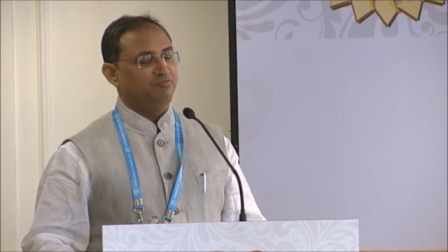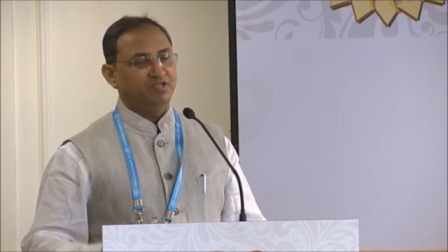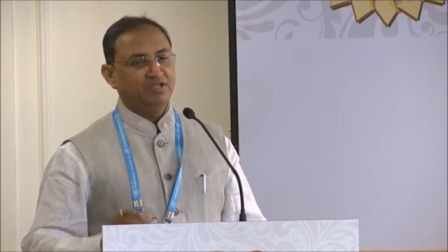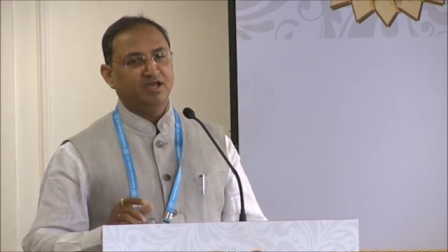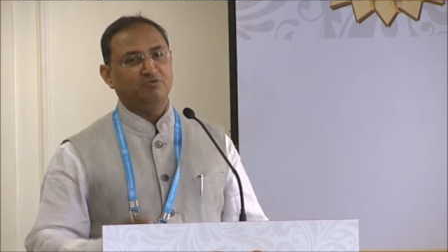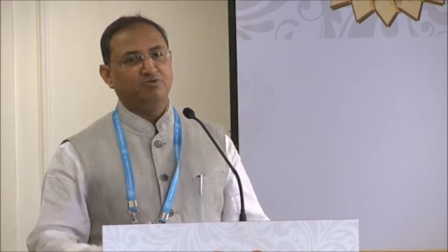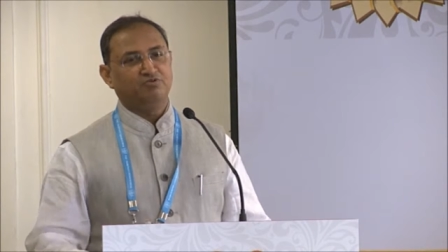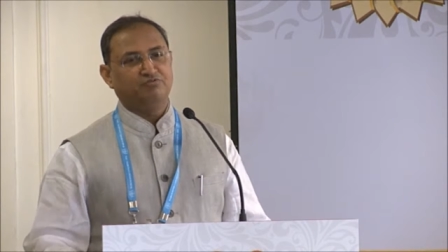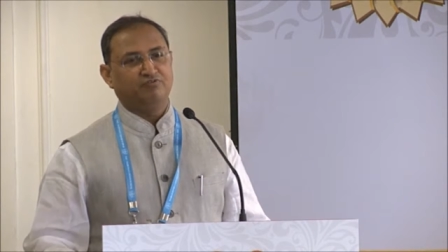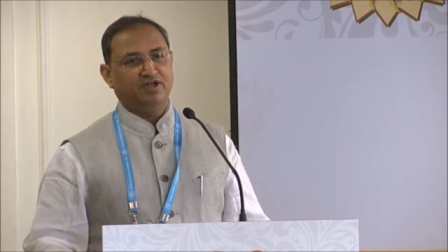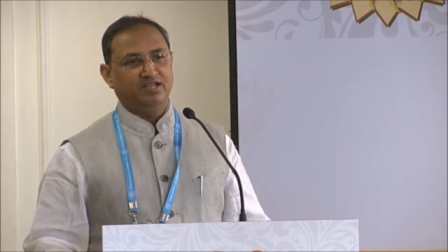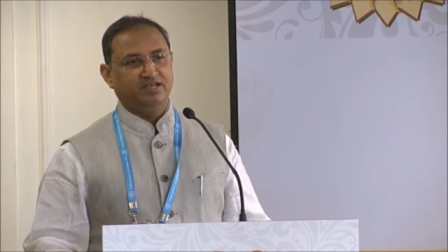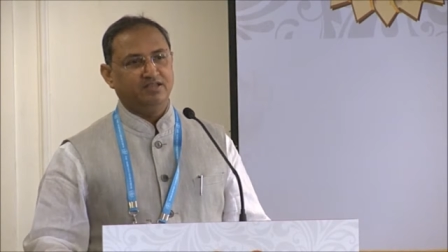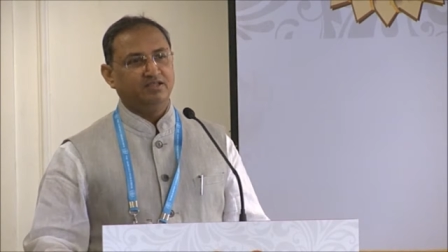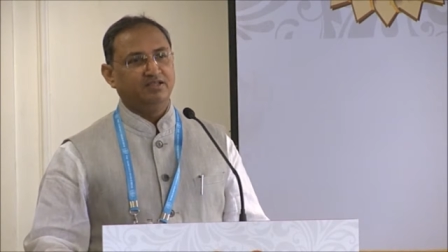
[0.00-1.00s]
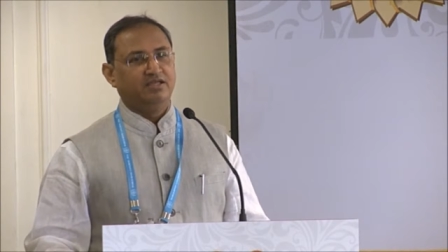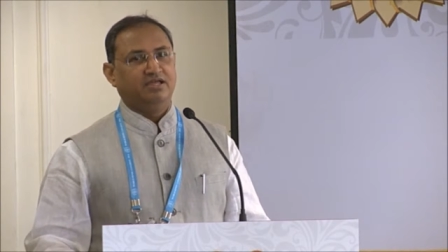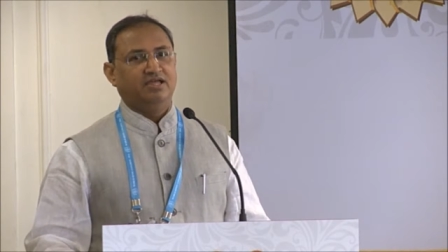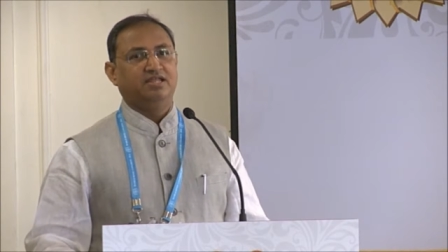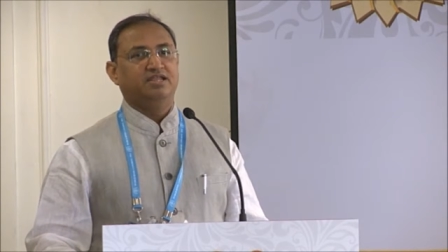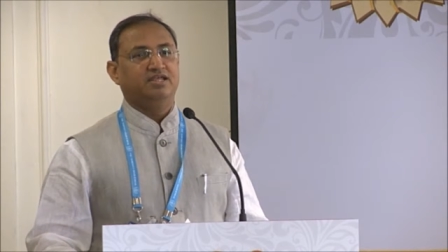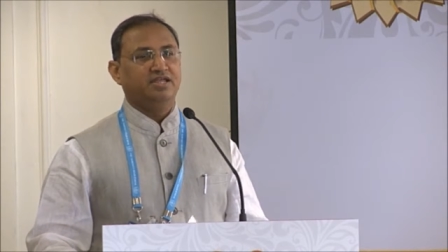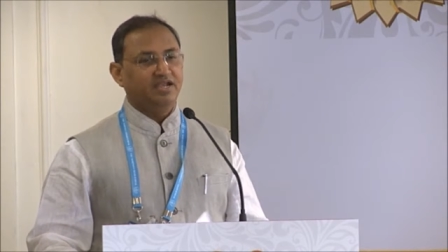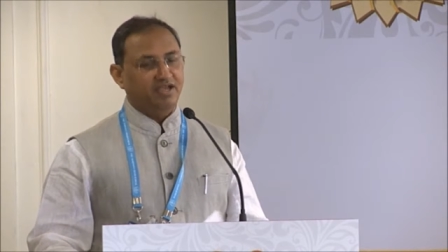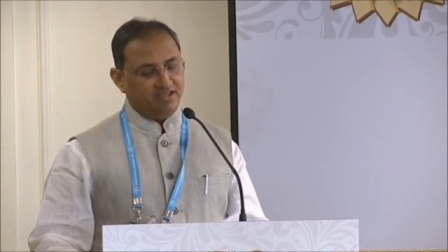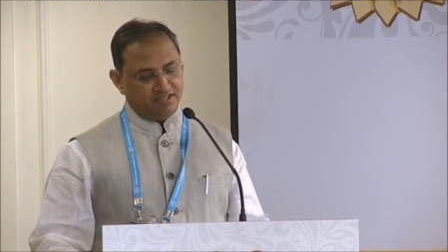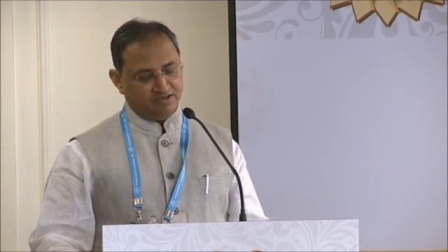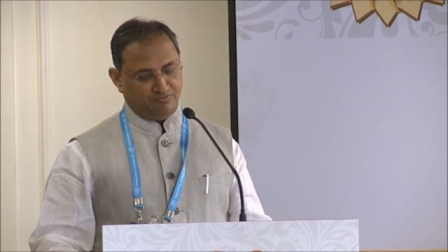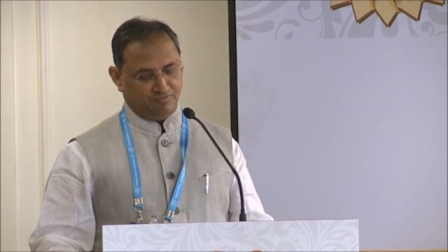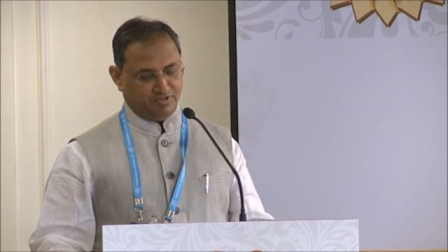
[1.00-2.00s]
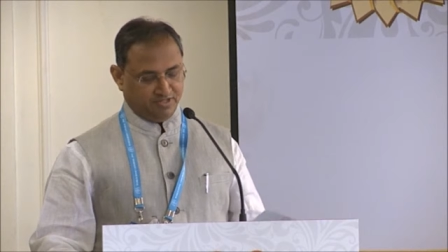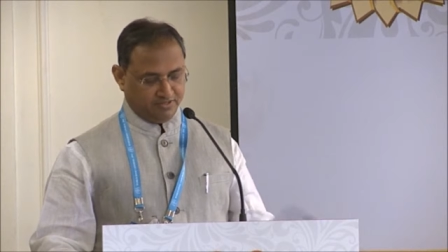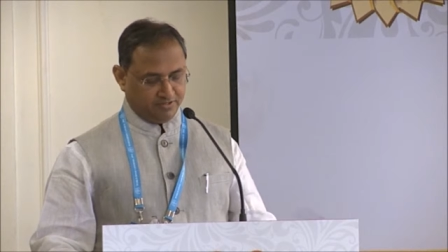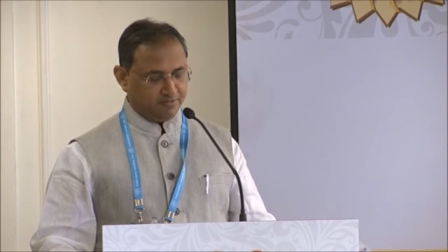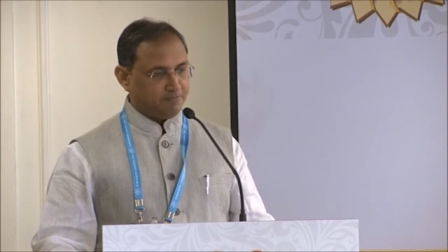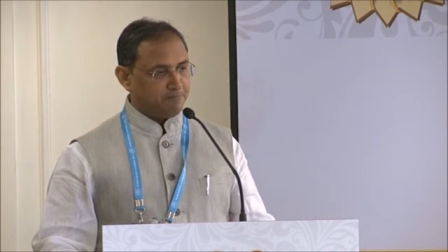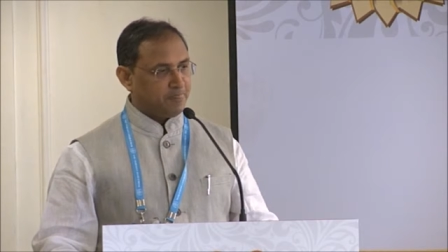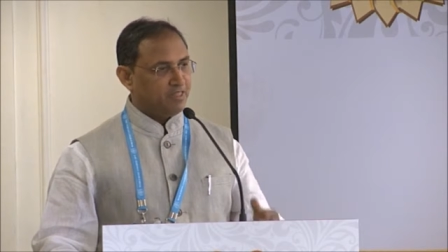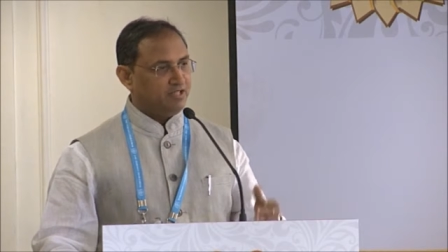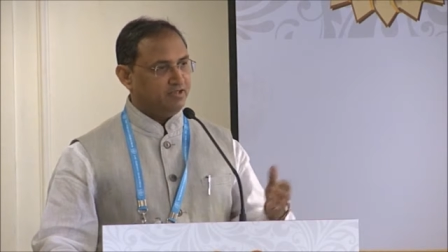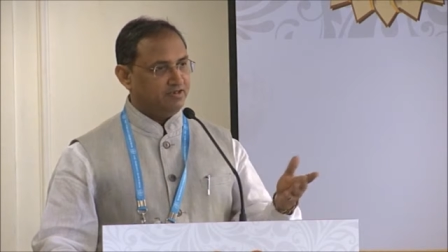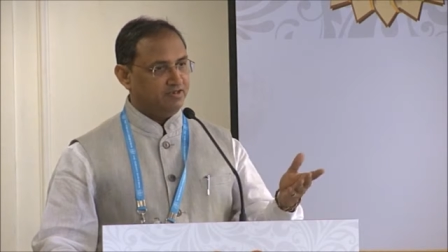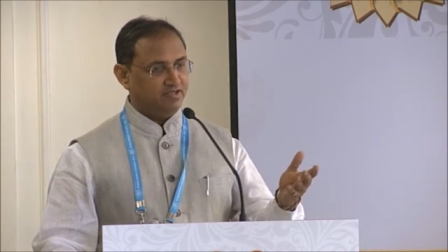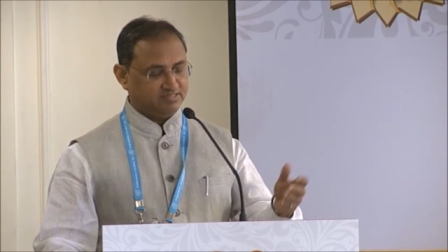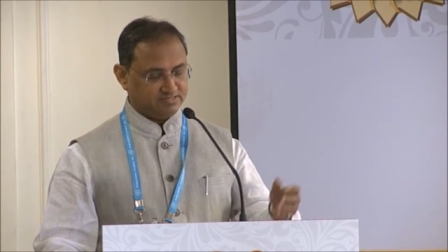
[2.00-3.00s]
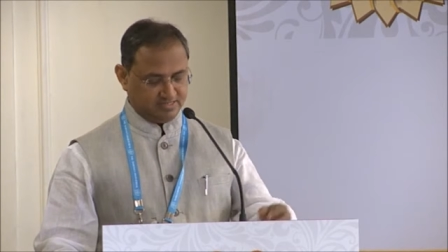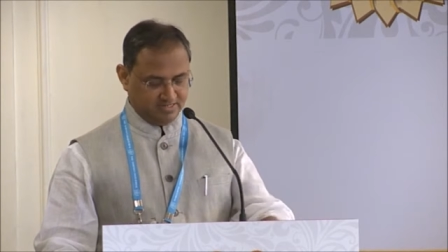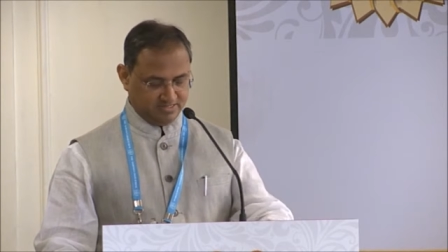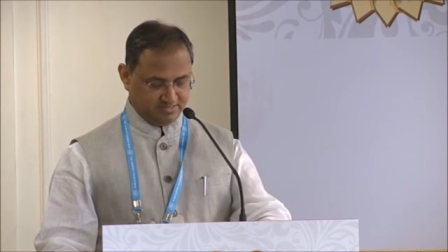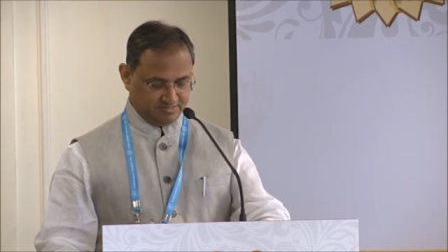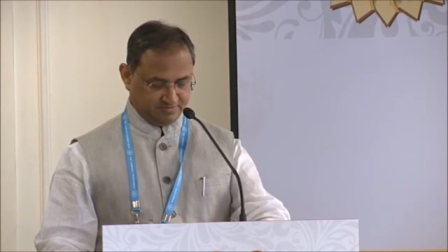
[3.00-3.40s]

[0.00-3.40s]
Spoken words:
We have to find an Indian way. Next slide.